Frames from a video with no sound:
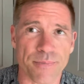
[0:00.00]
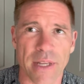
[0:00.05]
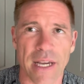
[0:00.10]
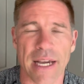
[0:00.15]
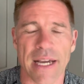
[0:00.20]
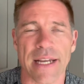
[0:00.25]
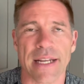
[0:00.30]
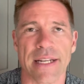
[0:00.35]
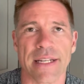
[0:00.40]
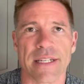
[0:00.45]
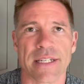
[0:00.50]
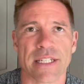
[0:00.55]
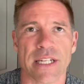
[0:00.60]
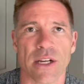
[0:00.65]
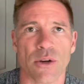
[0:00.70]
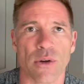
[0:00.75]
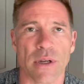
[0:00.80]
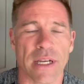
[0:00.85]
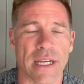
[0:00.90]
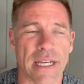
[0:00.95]
And
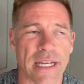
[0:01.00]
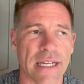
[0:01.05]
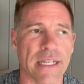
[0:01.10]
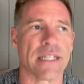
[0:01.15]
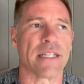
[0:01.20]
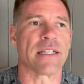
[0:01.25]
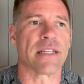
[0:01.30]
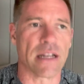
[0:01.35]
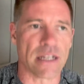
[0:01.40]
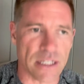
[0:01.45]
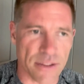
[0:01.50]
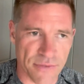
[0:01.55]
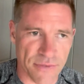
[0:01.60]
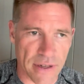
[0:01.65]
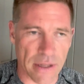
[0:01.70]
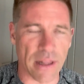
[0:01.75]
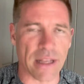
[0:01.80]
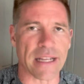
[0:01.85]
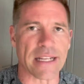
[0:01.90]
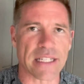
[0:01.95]
so it does
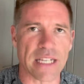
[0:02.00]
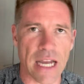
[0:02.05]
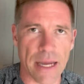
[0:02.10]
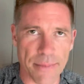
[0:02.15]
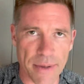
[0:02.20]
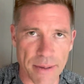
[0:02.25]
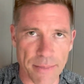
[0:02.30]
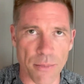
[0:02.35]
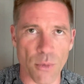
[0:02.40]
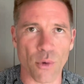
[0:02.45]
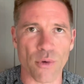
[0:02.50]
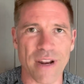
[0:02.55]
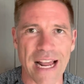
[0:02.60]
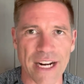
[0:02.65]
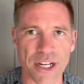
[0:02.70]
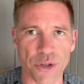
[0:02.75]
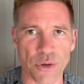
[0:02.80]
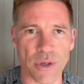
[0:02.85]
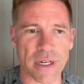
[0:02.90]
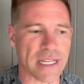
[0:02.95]
feel like it's coming more
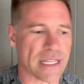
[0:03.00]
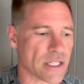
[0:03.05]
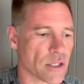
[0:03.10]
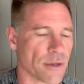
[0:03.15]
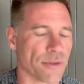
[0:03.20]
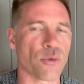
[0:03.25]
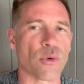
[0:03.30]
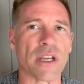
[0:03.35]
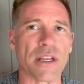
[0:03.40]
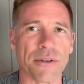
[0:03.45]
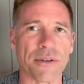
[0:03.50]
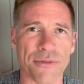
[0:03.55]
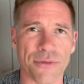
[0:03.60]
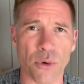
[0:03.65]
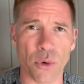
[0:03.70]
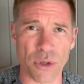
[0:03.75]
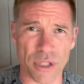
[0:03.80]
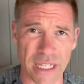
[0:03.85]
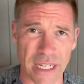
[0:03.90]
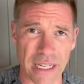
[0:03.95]
naturally and sort of
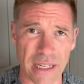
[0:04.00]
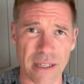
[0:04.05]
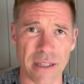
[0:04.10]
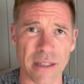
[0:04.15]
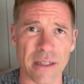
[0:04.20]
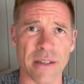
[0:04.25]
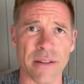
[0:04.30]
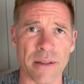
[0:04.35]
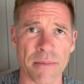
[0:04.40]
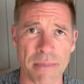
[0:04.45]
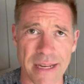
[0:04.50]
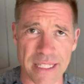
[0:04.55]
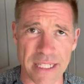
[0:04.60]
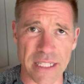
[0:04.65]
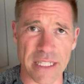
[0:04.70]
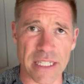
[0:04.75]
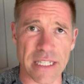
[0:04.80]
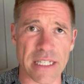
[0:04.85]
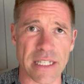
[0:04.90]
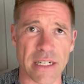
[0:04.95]
reinforcing the
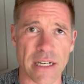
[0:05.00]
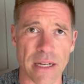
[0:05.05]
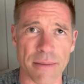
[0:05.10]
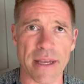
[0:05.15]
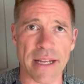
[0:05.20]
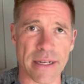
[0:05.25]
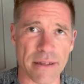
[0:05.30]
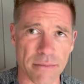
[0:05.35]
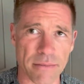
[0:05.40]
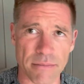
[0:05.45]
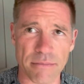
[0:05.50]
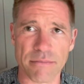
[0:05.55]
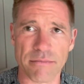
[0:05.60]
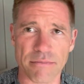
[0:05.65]
messages that I'm then